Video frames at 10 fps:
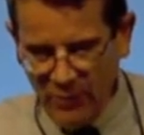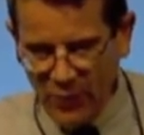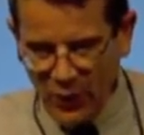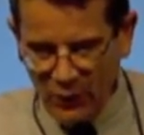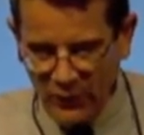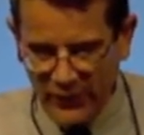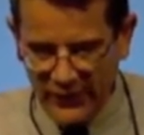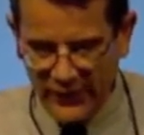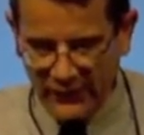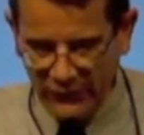Paul
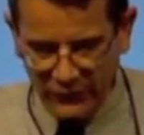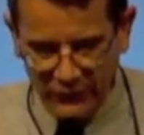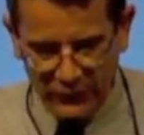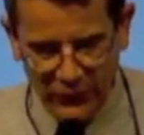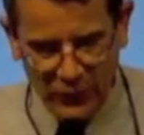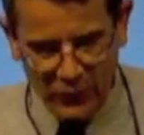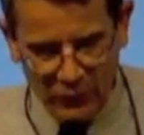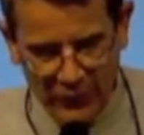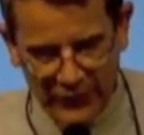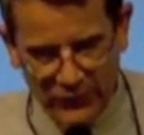doesn't
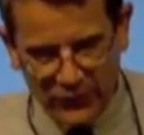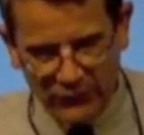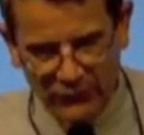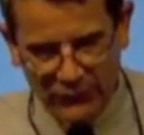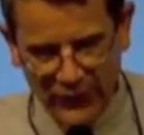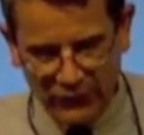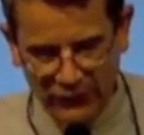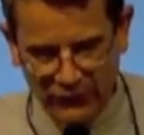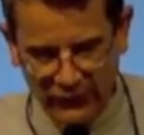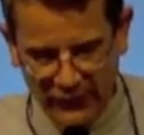know what
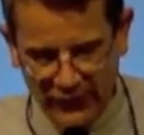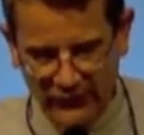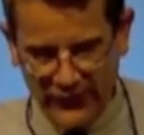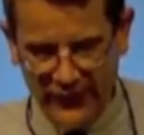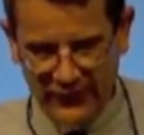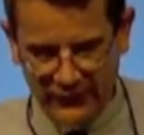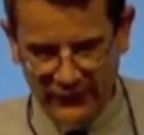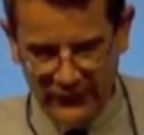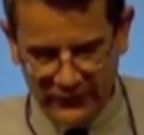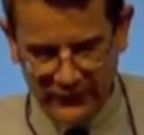confession is
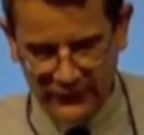yet.